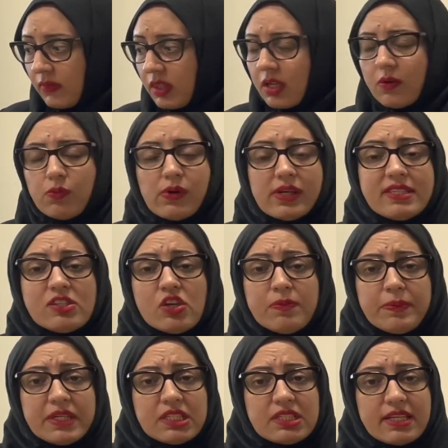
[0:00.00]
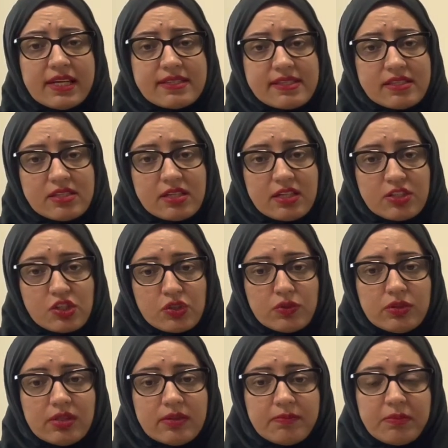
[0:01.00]
Once your PTS is
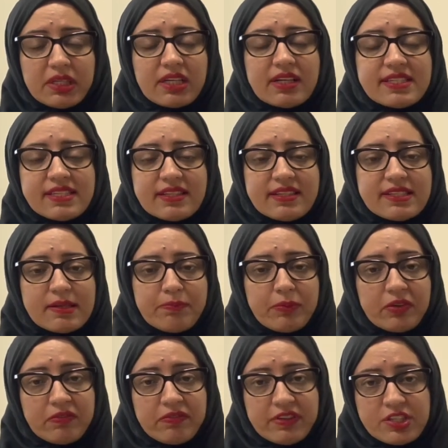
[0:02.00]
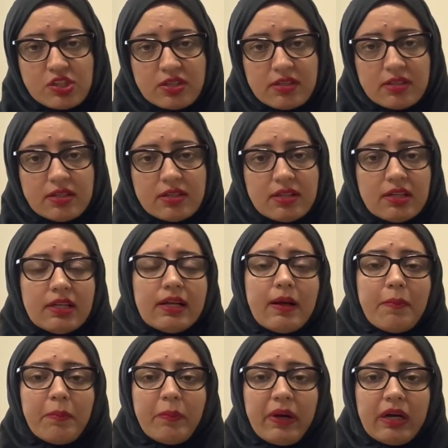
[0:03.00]
issued, because it is a provisional
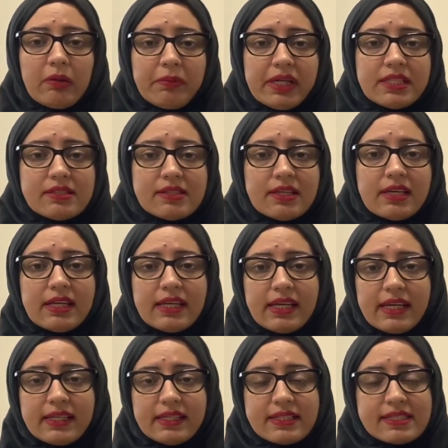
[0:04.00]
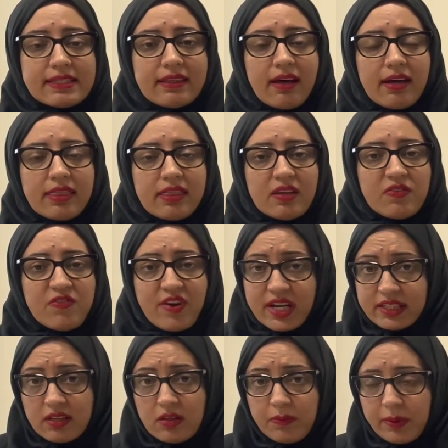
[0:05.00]
permit, it is not the
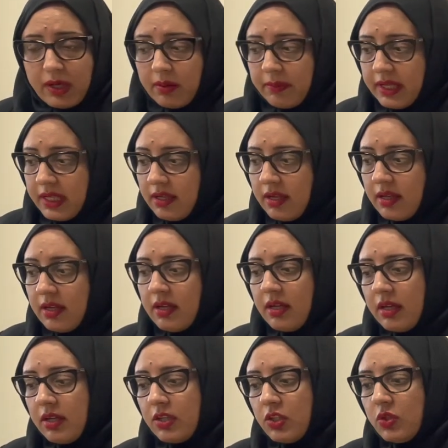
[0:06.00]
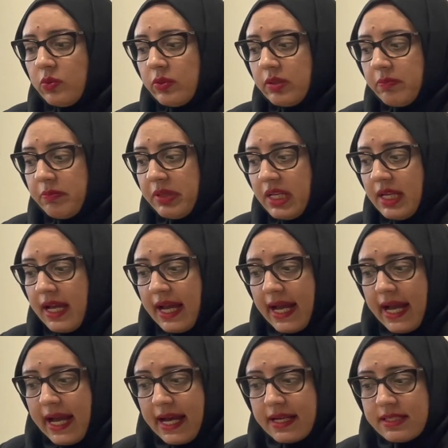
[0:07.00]
final permit, you would be
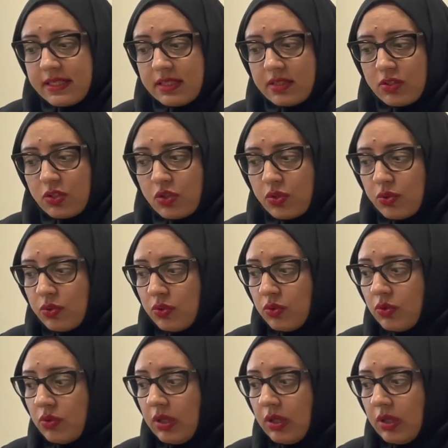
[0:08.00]
asked to